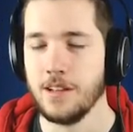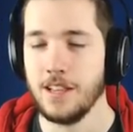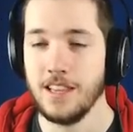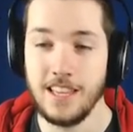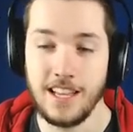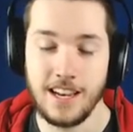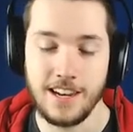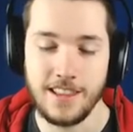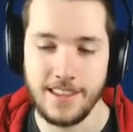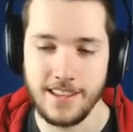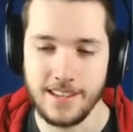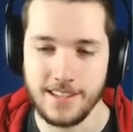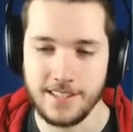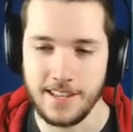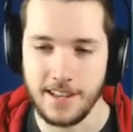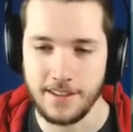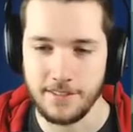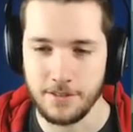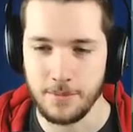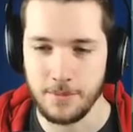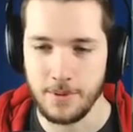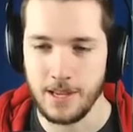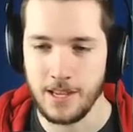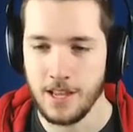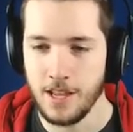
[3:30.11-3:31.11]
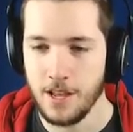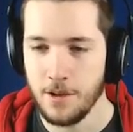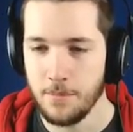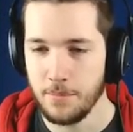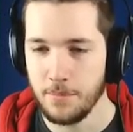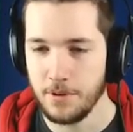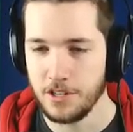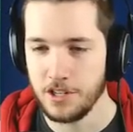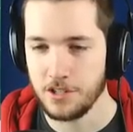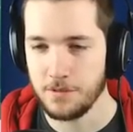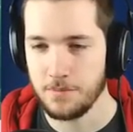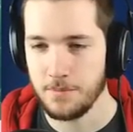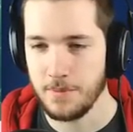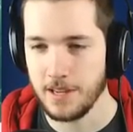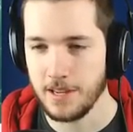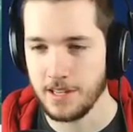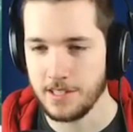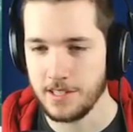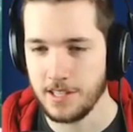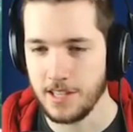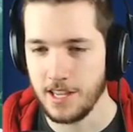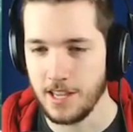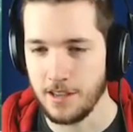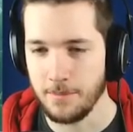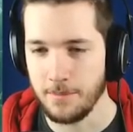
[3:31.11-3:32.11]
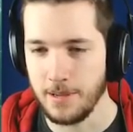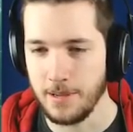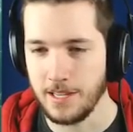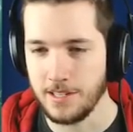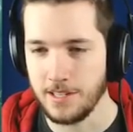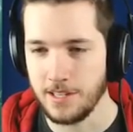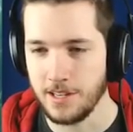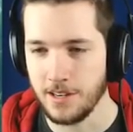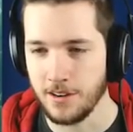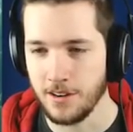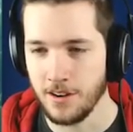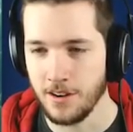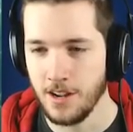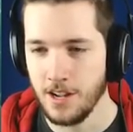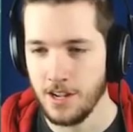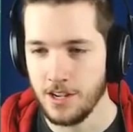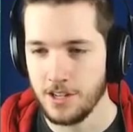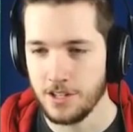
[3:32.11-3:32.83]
A lot of things have to be, but just makes the game easier.